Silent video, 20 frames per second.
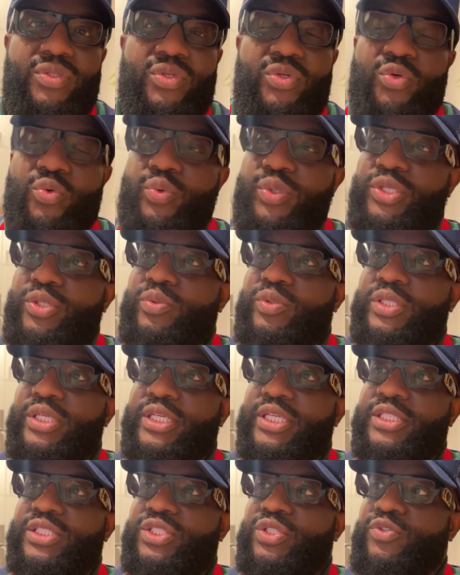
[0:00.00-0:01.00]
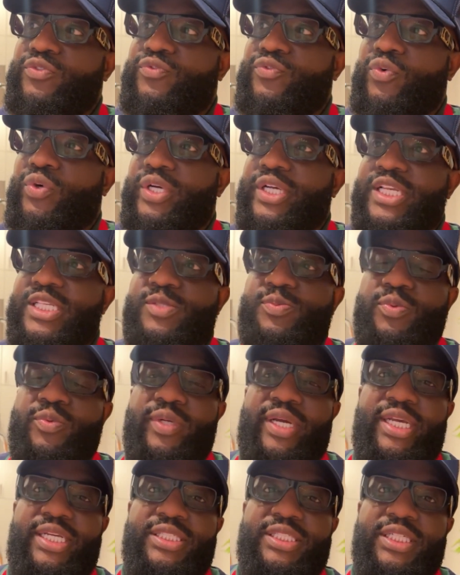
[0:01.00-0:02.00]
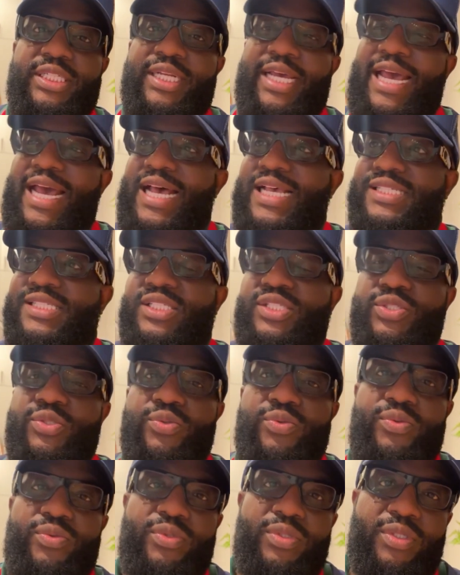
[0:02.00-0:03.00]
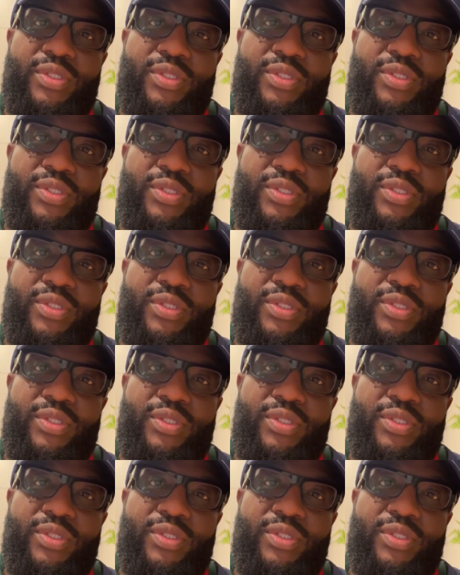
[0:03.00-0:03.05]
Who were you looking to for inspiration as to